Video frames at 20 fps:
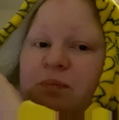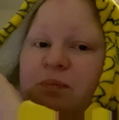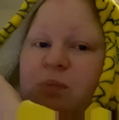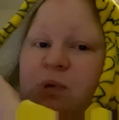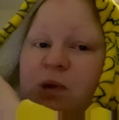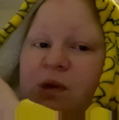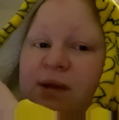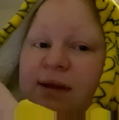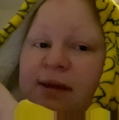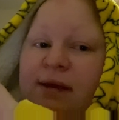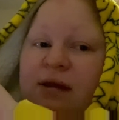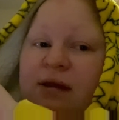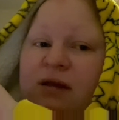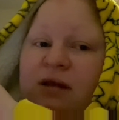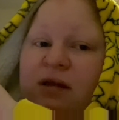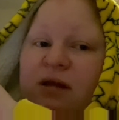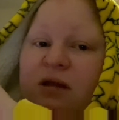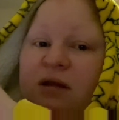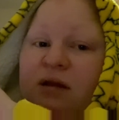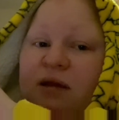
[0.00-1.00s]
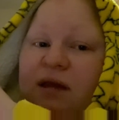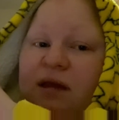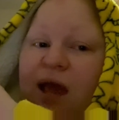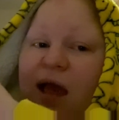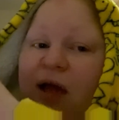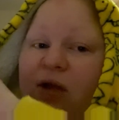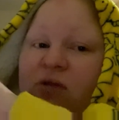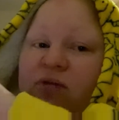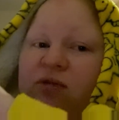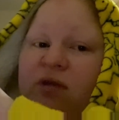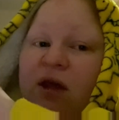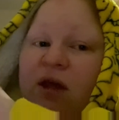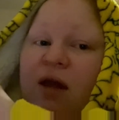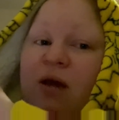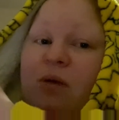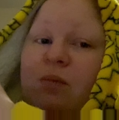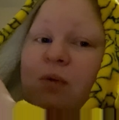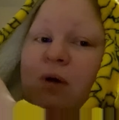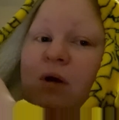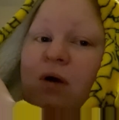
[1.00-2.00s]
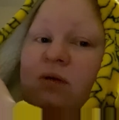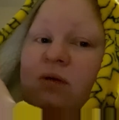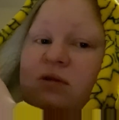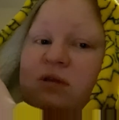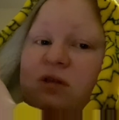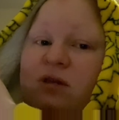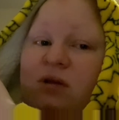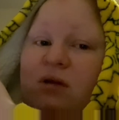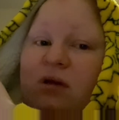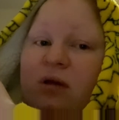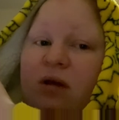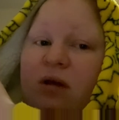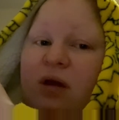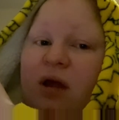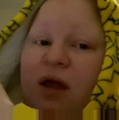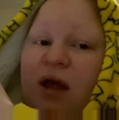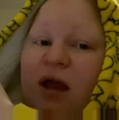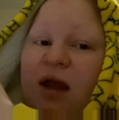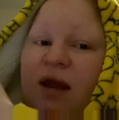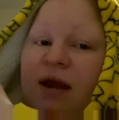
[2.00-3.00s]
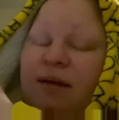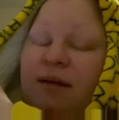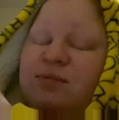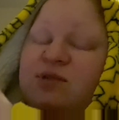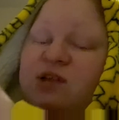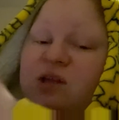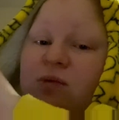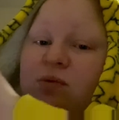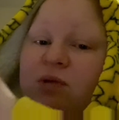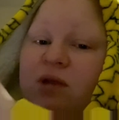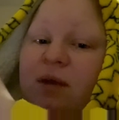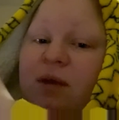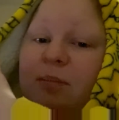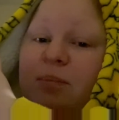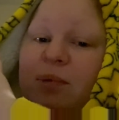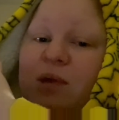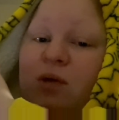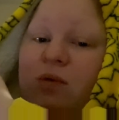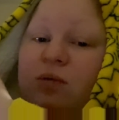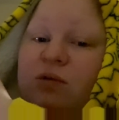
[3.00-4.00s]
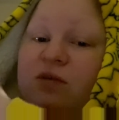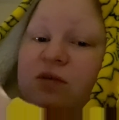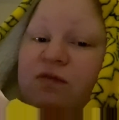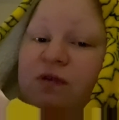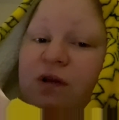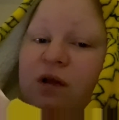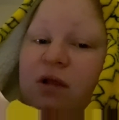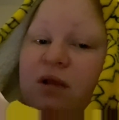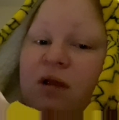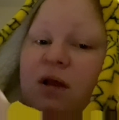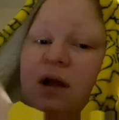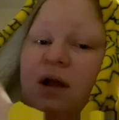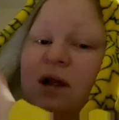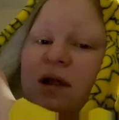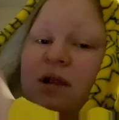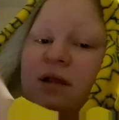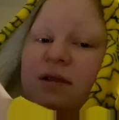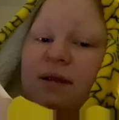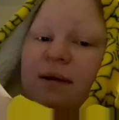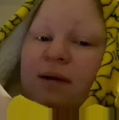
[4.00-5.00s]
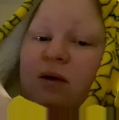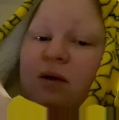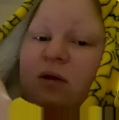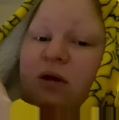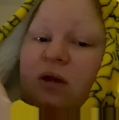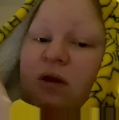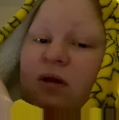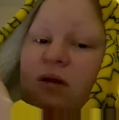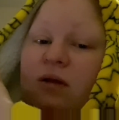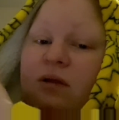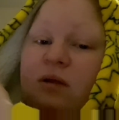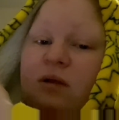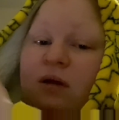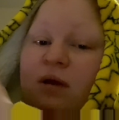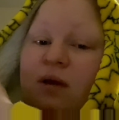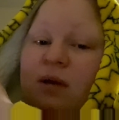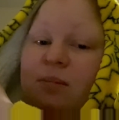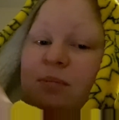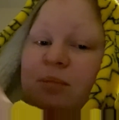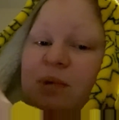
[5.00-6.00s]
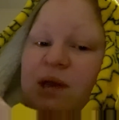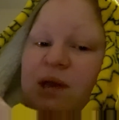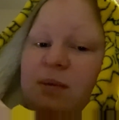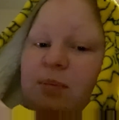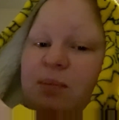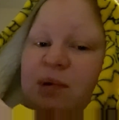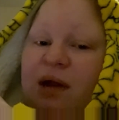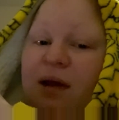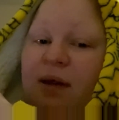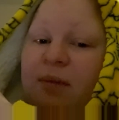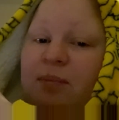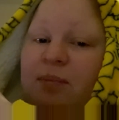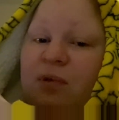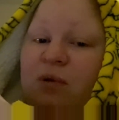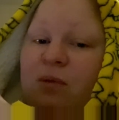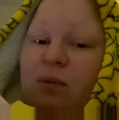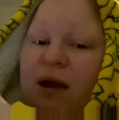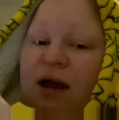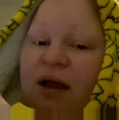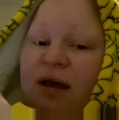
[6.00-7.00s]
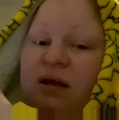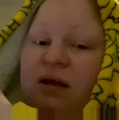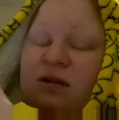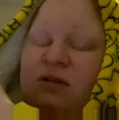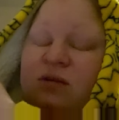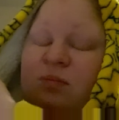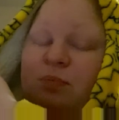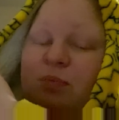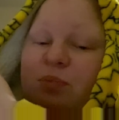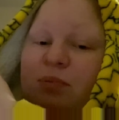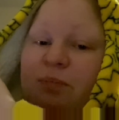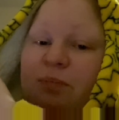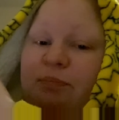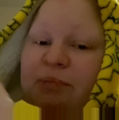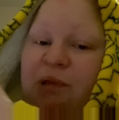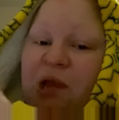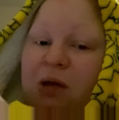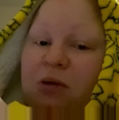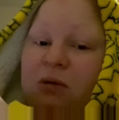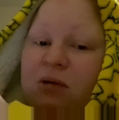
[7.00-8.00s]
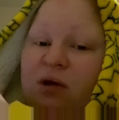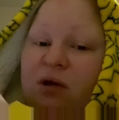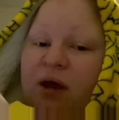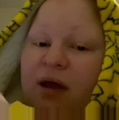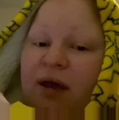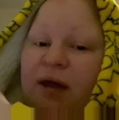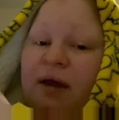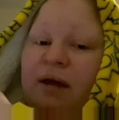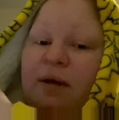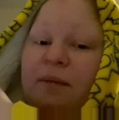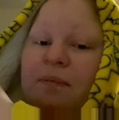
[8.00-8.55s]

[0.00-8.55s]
But Kelsey was an absolutely beautiful little girl, big bright blue eyes, blonde hair